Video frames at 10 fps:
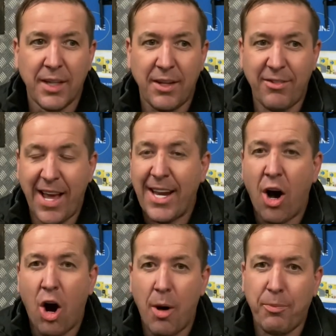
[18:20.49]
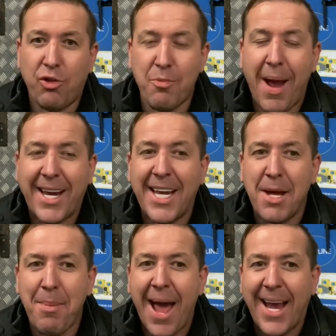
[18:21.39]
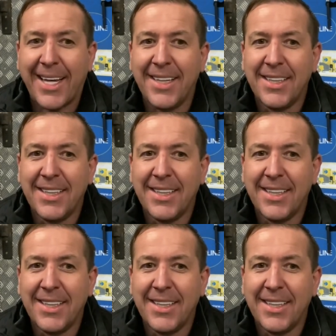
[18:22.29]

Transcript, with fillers: that's had a hard smack in the back.